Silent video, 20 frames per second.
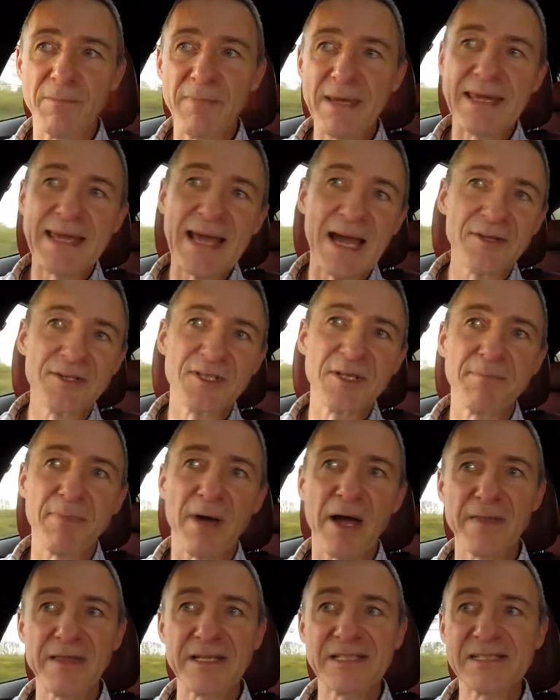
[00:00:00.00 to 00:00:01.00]
can be countered
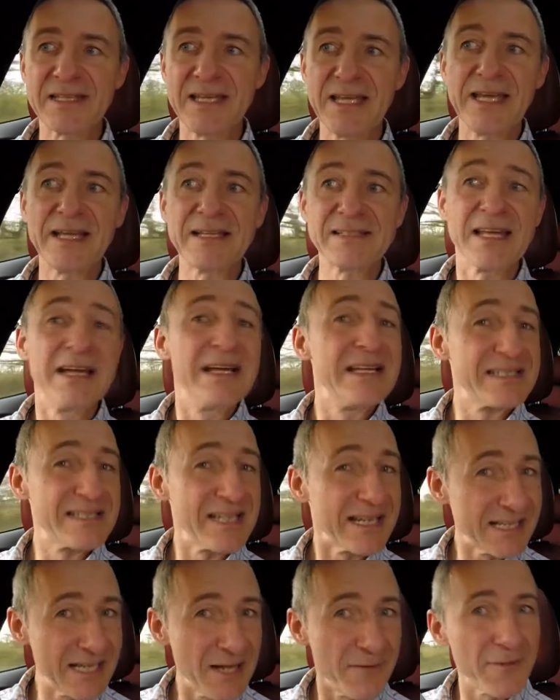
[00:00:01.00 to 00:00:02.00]
by this Kia's
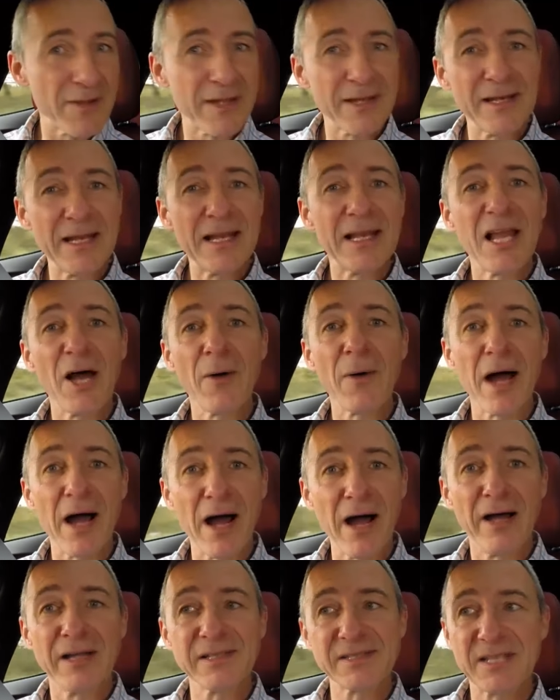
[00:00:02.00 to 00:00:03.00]
significantly lower
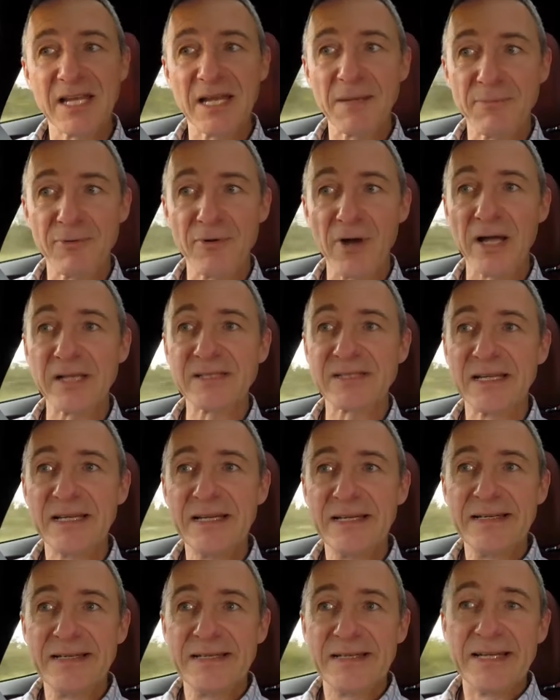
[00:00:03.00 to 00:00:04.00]
asking price.
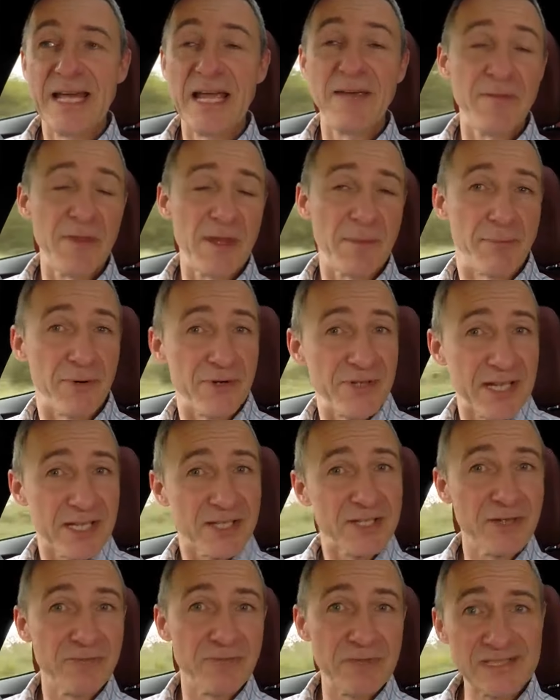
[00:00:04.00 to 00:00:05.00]
Even the
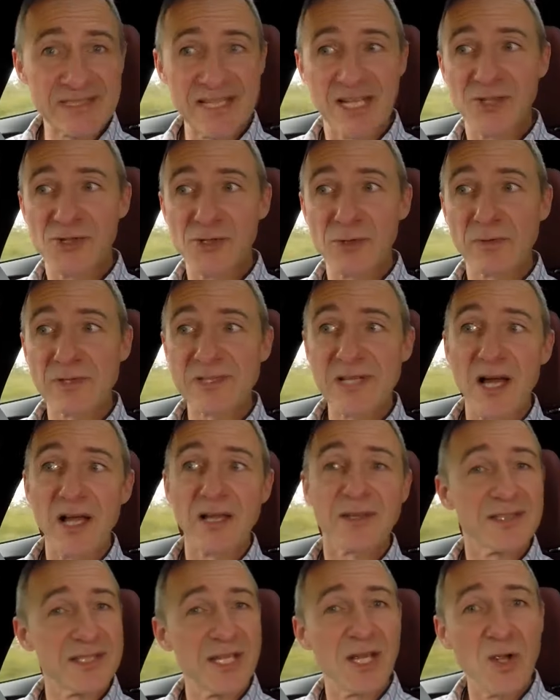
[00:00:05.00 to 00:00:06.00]
predicted residuals
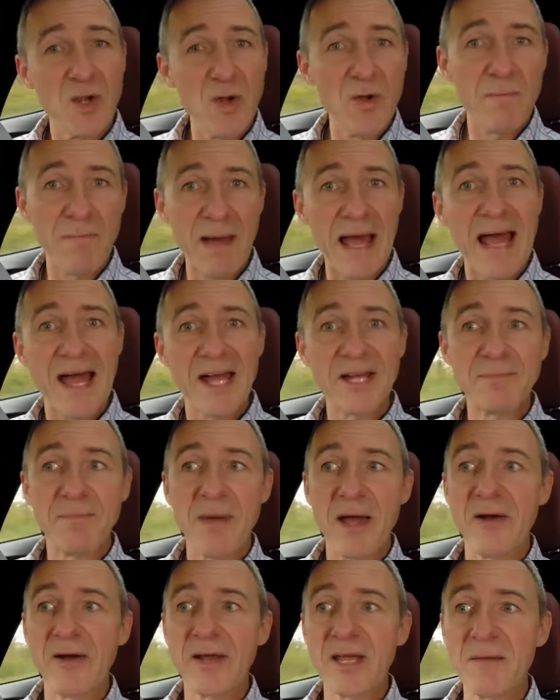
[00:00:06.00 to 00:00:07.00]
aren't too bad,
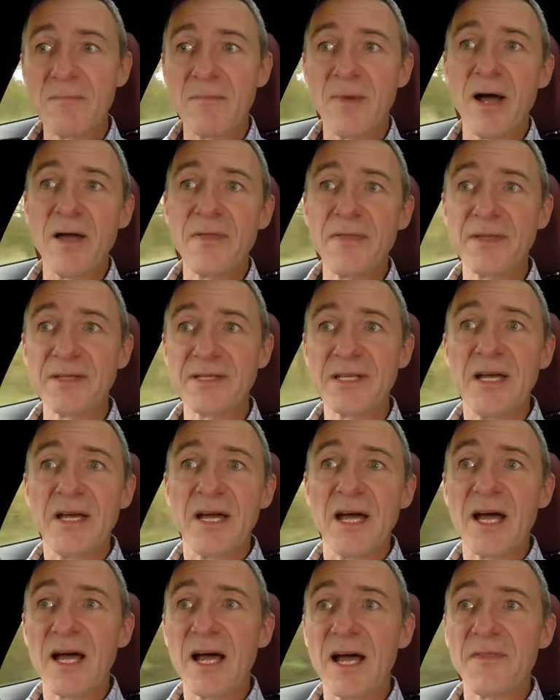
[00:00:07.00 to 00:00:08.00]
bearing in mind that
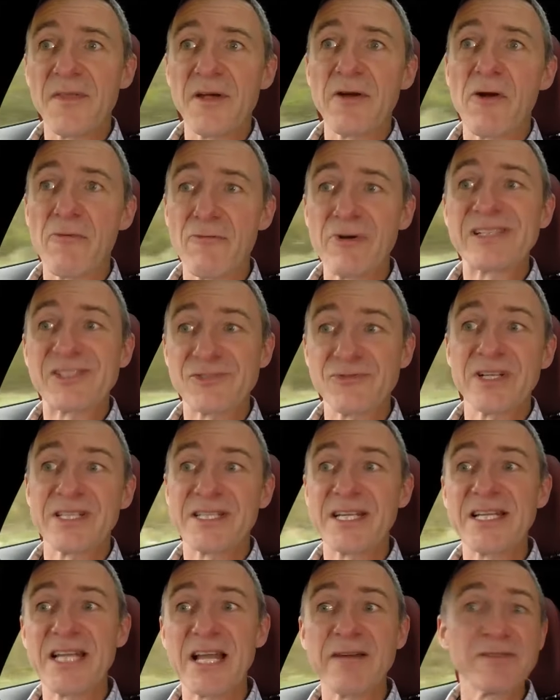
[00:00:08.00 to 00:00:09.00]
uh, there are
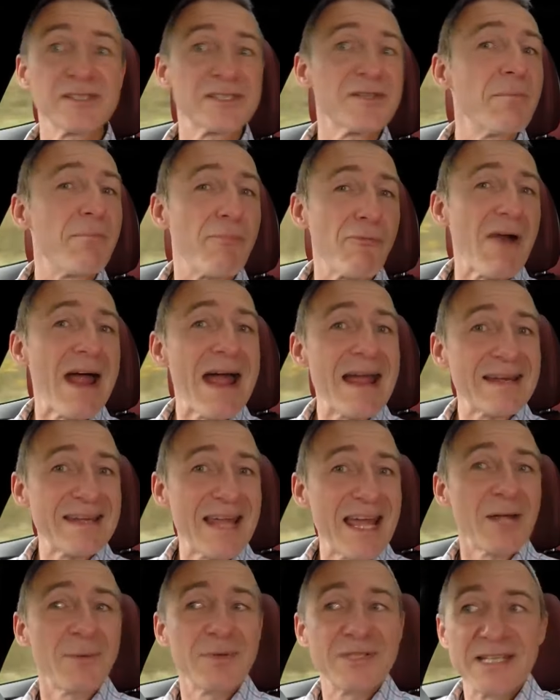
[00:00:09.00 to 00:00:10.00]
restricted levels of brand
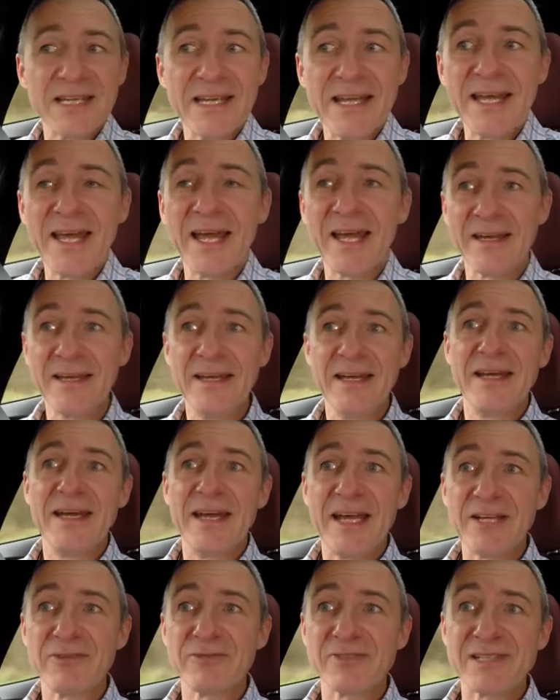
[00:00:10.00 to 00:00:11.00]
equity here.
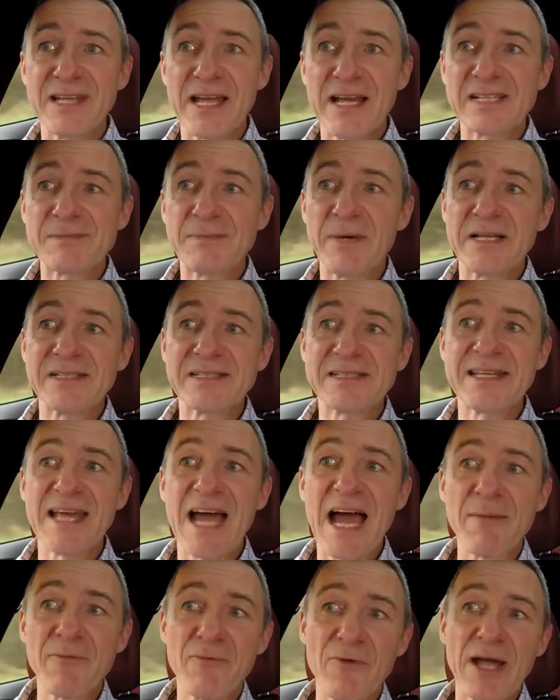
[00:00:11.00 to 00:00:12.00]
Industry experts
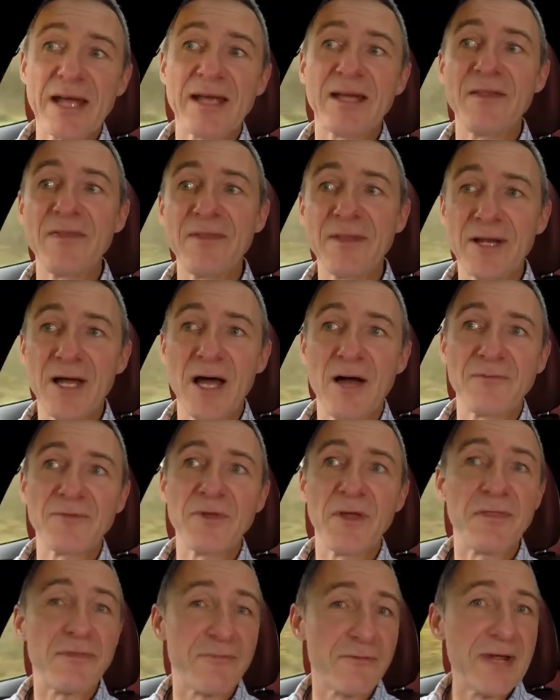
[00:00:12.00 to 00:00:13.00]
CAP reckon that
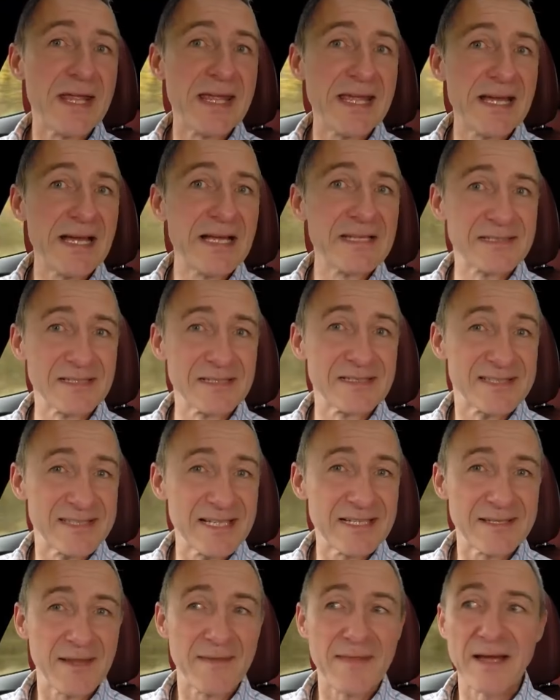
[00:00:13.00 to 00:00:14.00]
after three years and
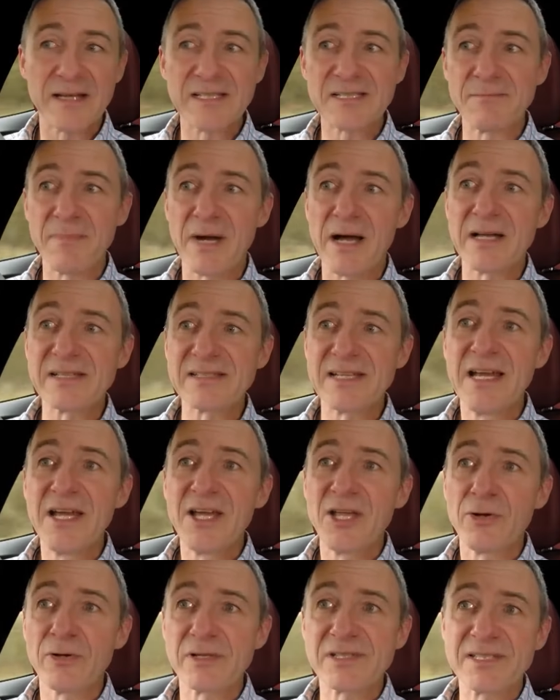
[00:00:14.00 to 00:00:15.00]
60,000 miles,
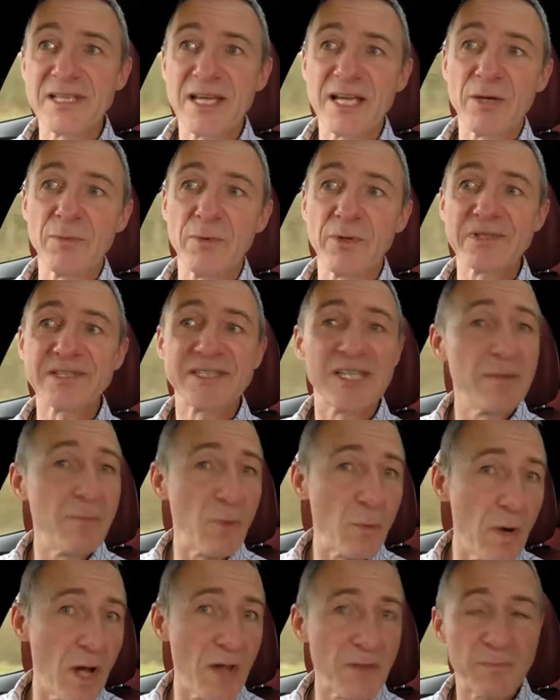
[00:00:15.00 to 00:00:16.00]
your Stinger will still
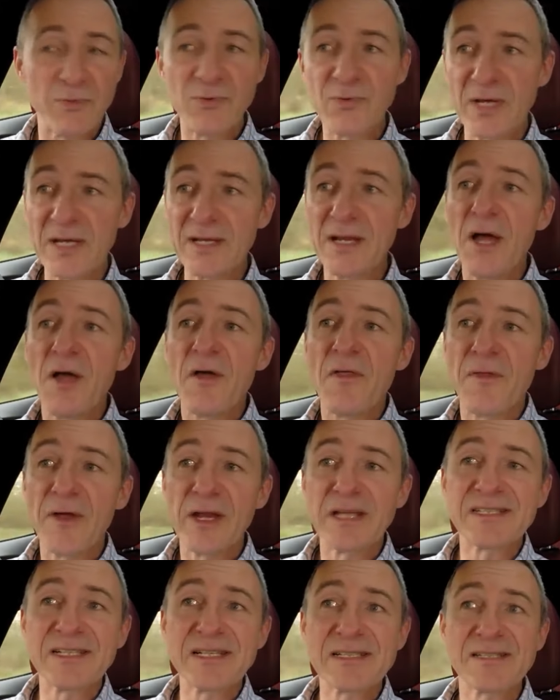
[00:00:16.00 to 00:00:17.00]
be worth between
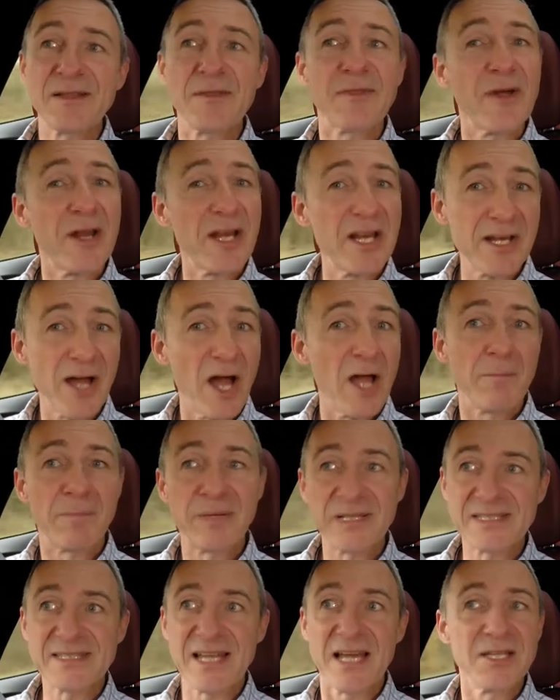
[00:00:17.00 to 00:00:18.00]
36 and
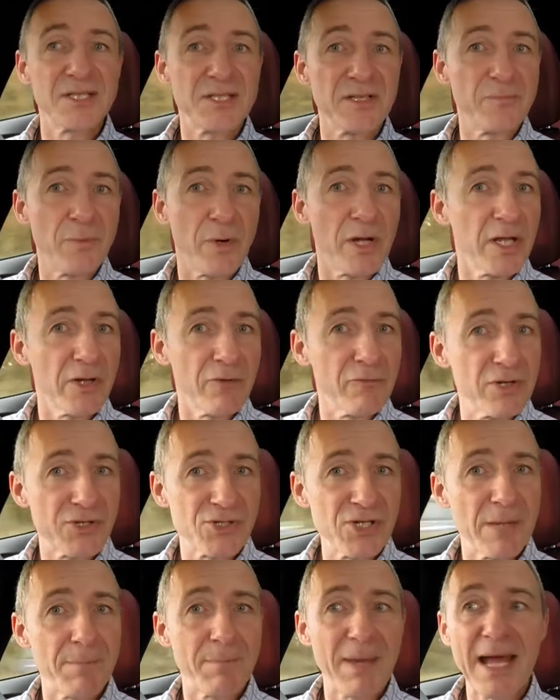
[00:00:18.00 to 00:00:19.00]
39% of what you
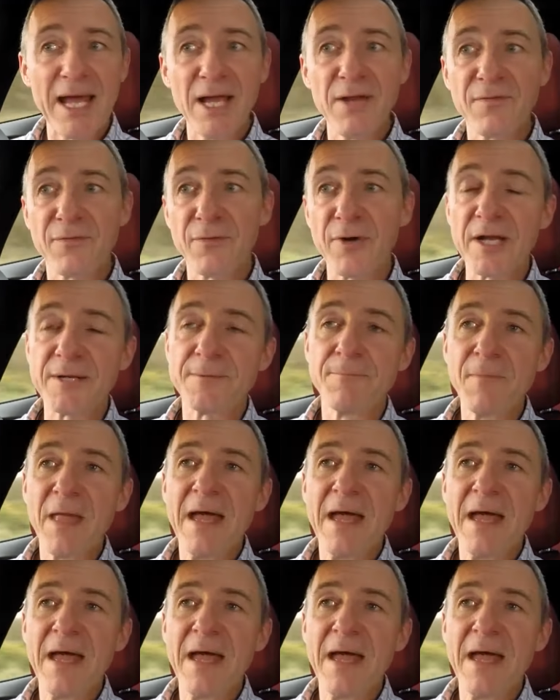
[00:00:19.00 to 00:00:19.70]
originally paid for it.